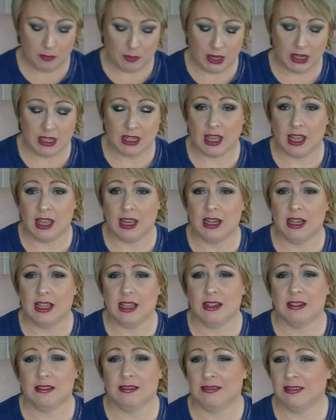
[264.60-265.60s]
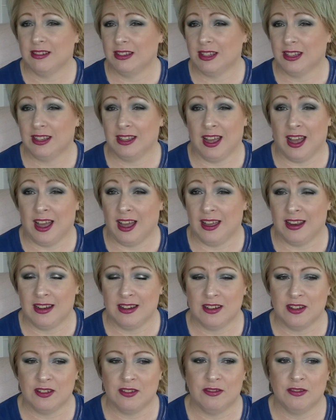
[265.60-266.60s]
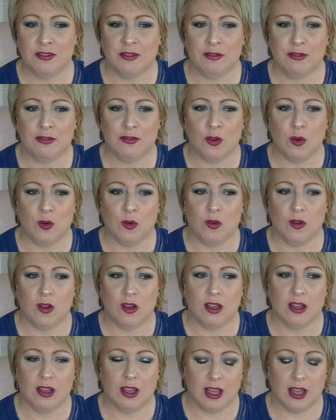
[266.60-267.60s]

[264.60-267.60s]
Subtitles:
picked Alien kind of for